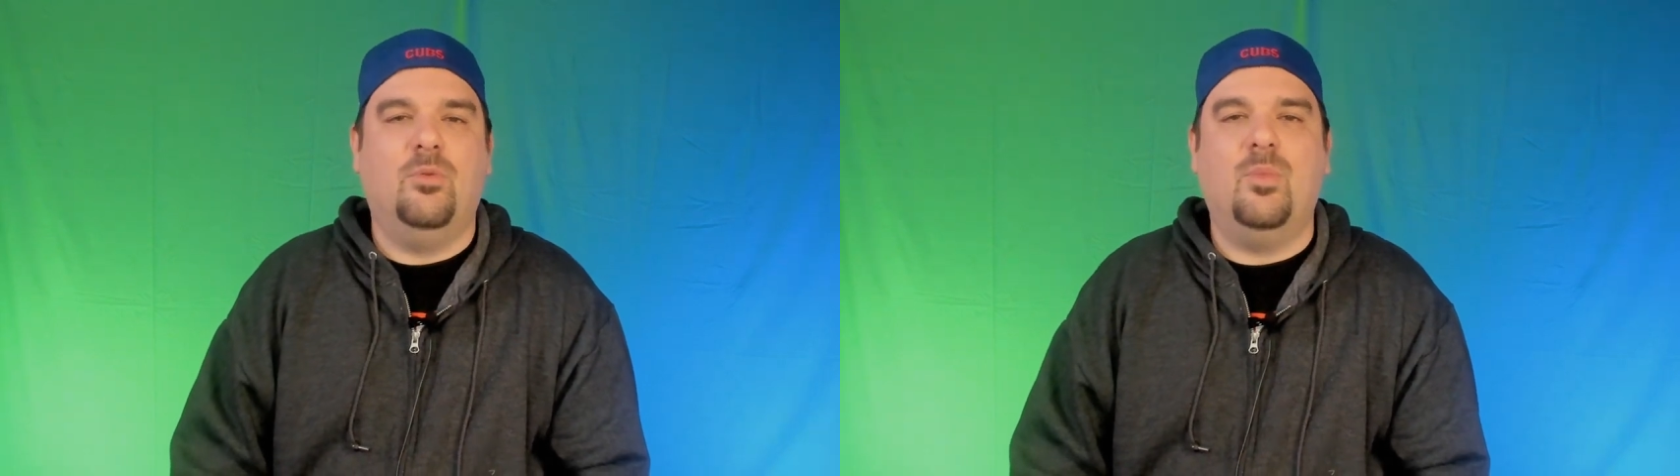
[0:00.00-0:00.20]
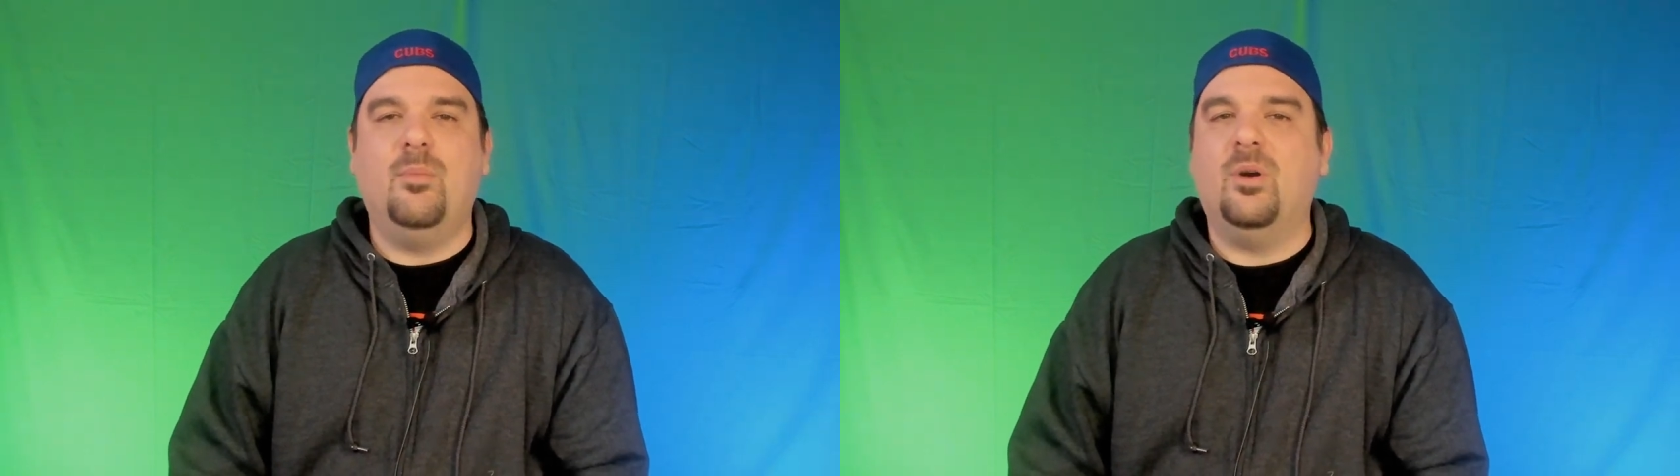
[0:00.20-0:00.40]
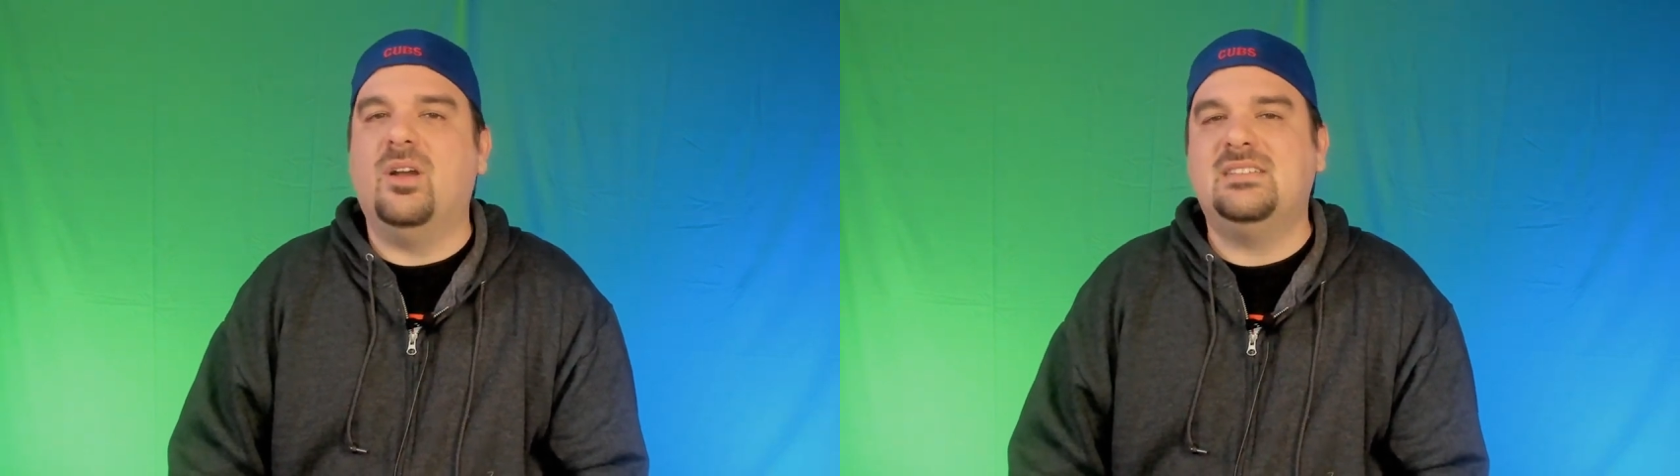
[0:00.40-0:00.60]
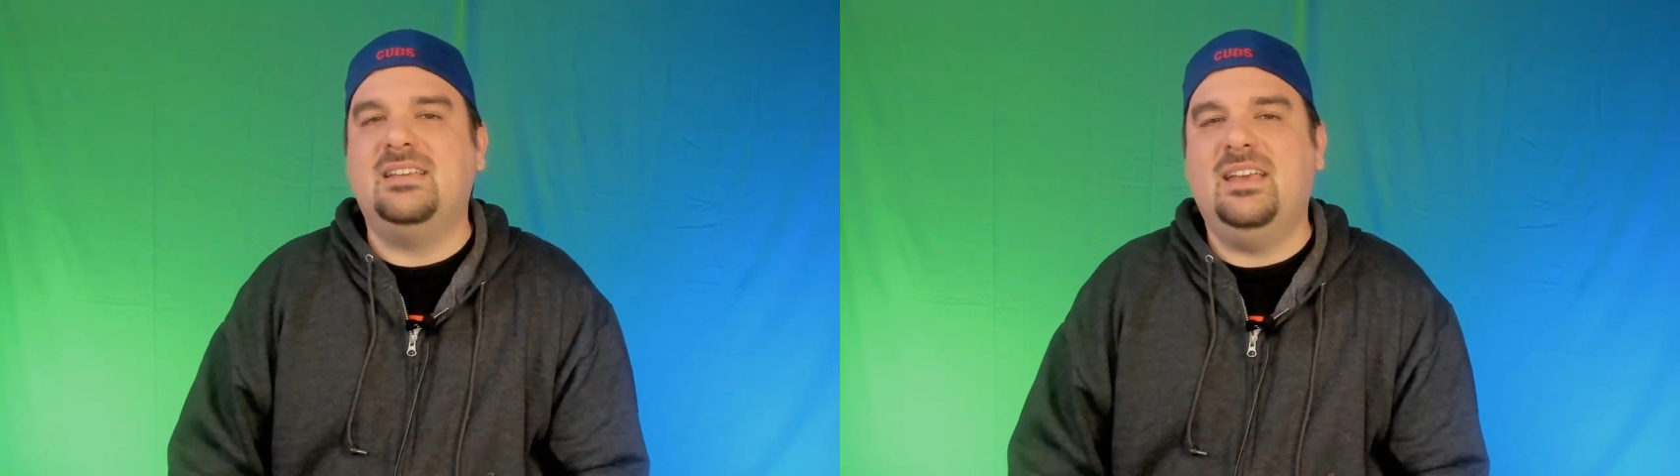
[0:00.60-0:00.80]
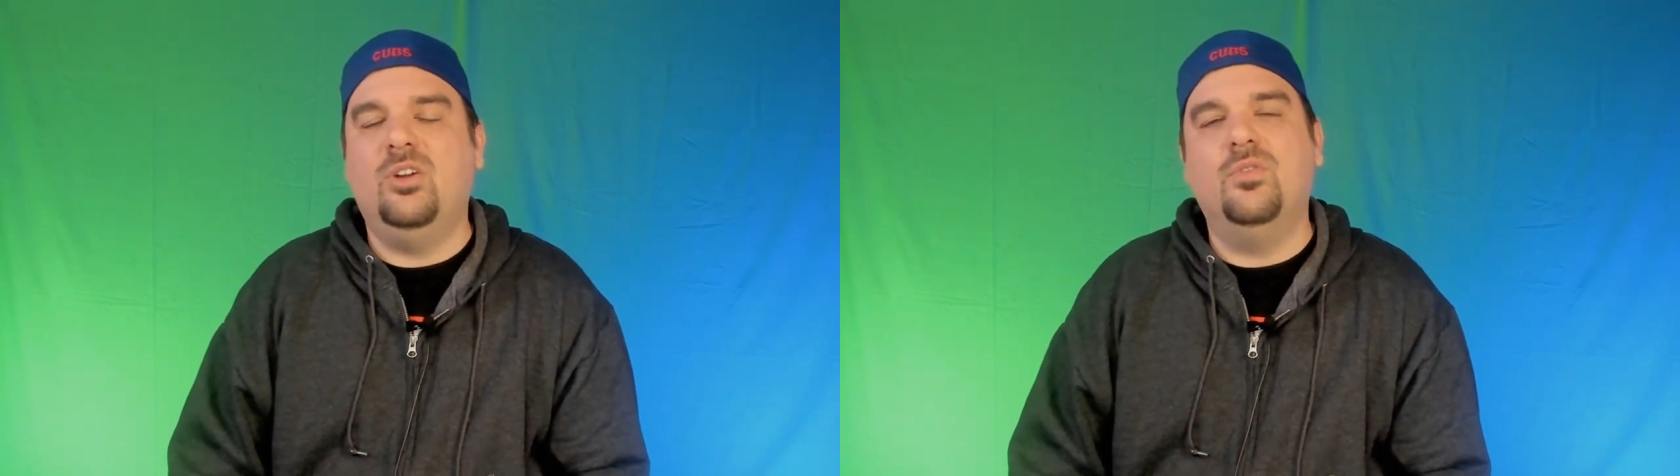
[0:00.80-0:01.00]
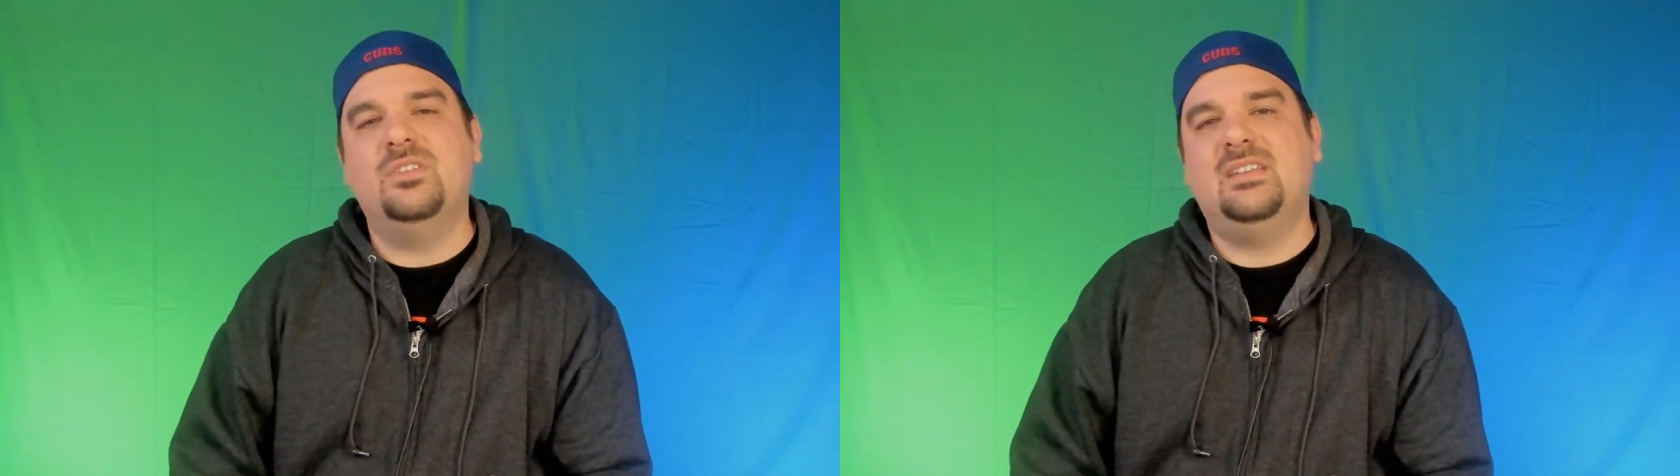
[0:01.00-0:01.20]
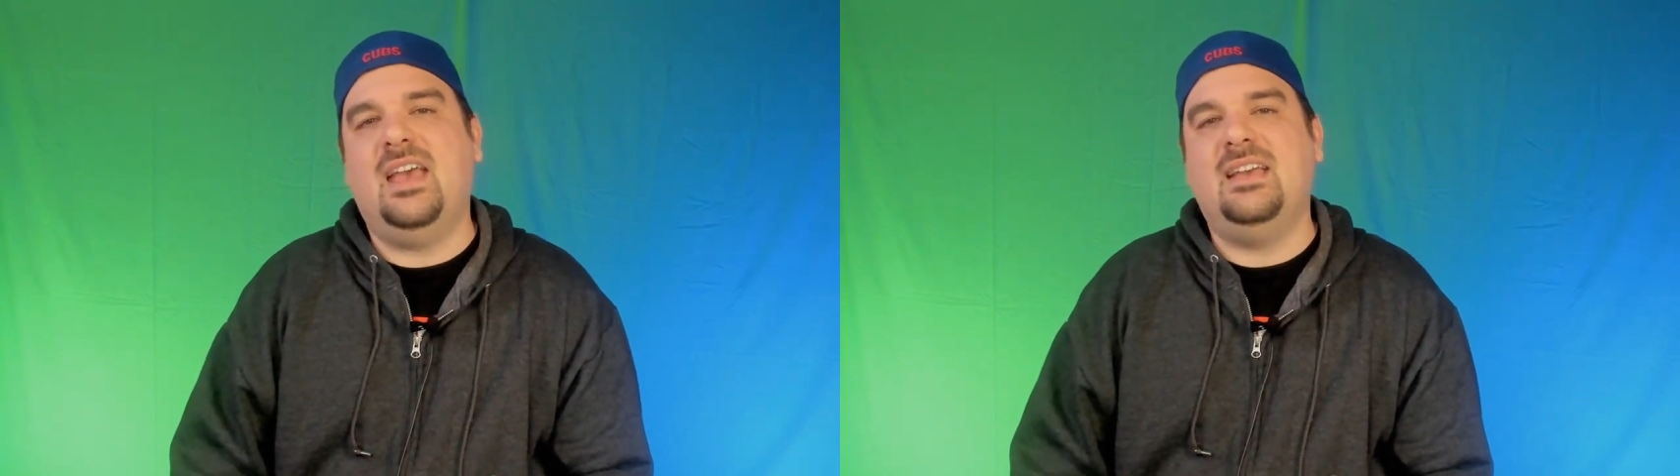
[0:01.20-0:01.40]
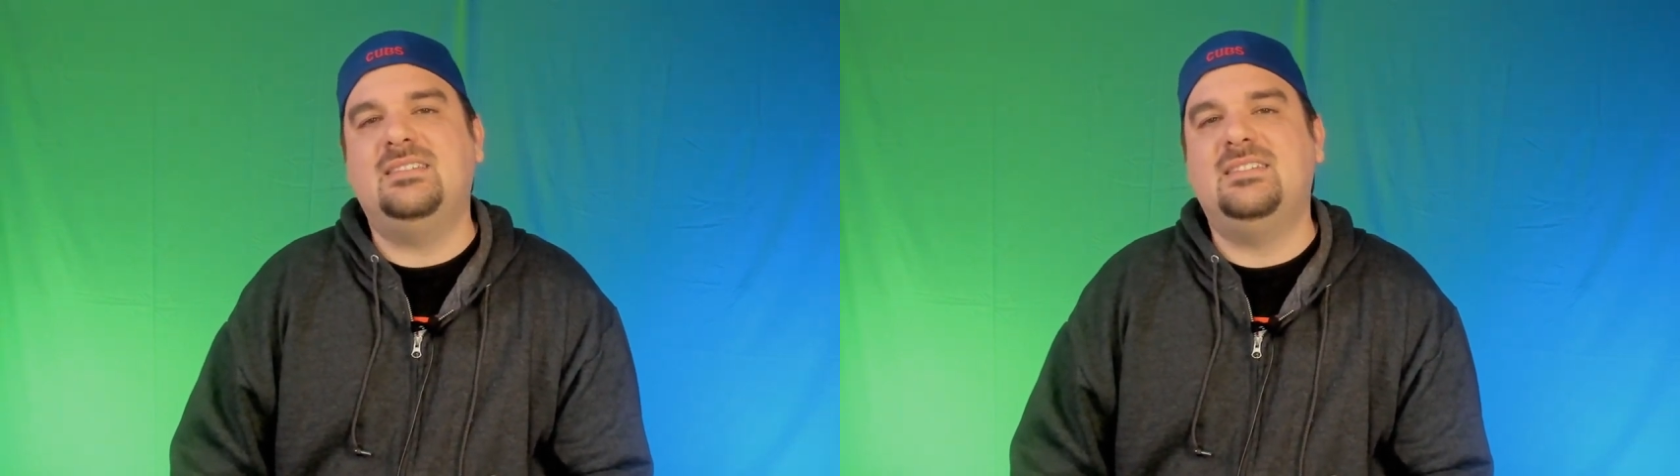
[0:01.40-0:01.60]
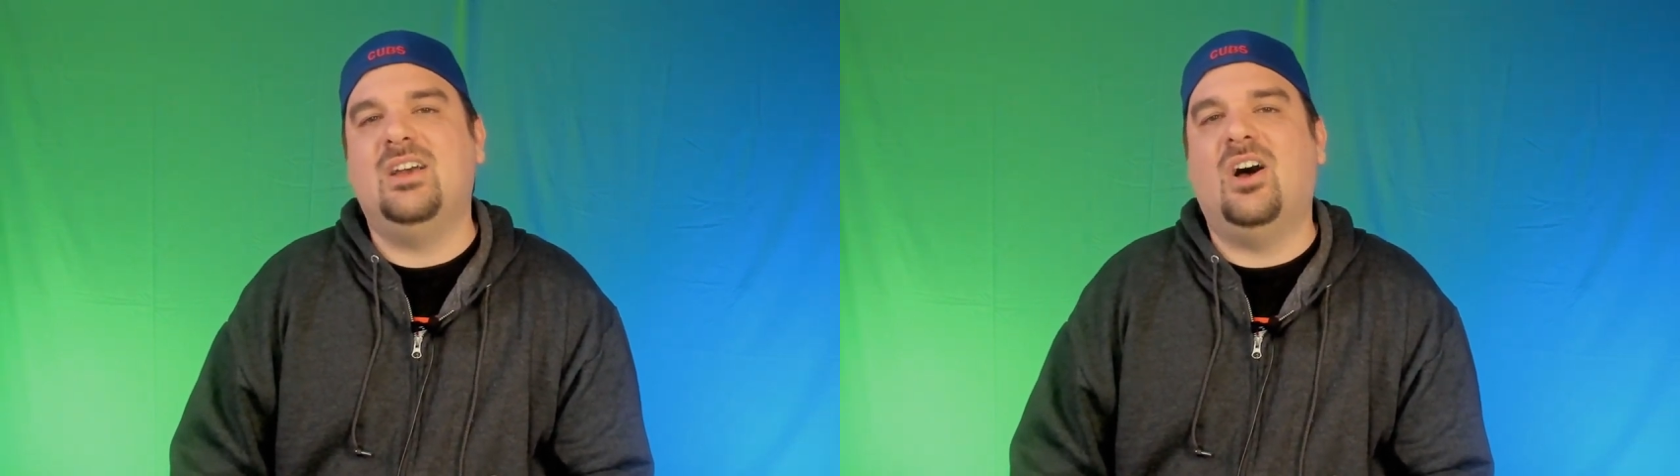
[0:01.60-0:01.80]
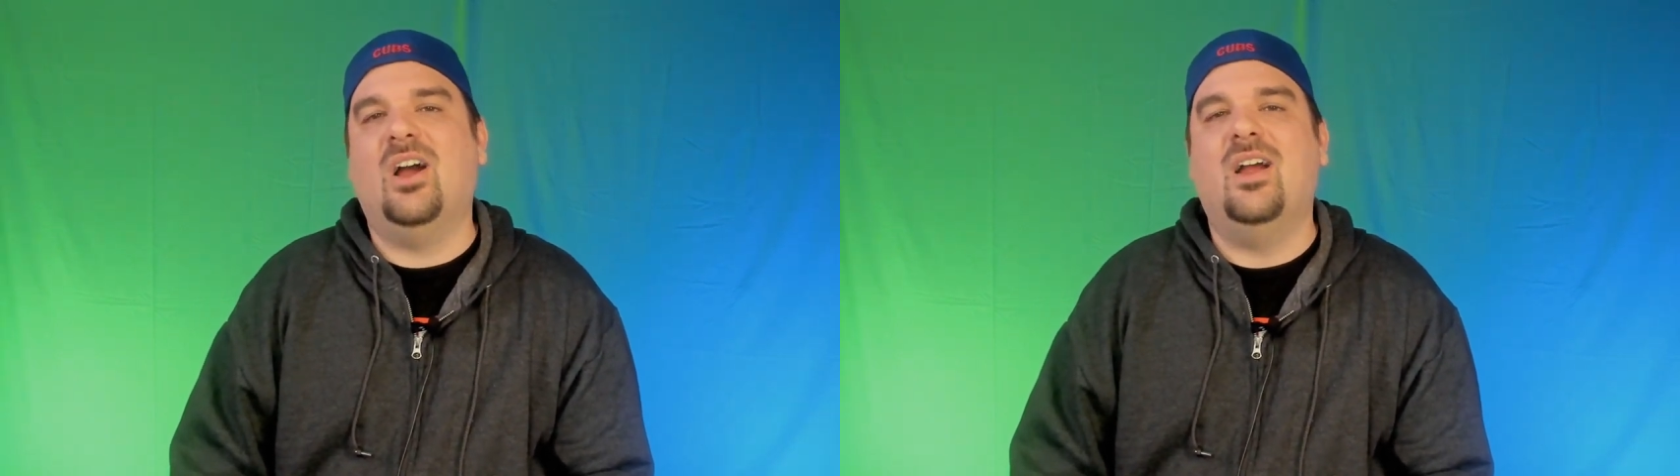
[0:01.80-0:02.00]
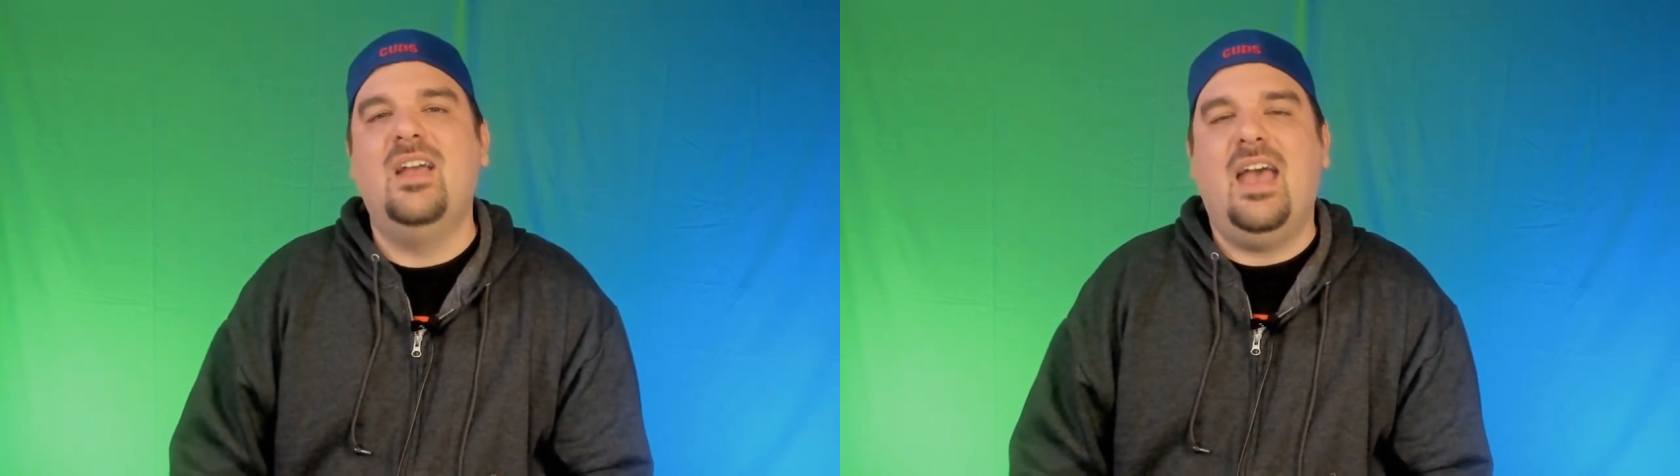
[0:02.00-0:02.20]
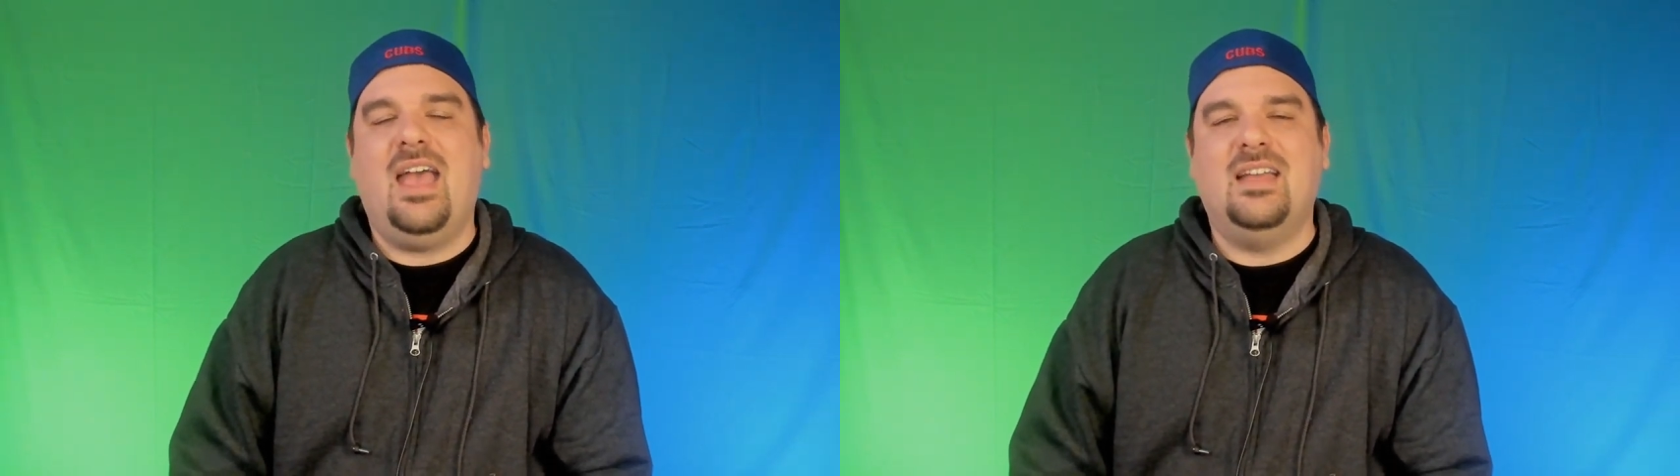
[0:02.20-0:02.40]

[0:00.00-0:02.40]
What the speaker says: Remember to get over to ACR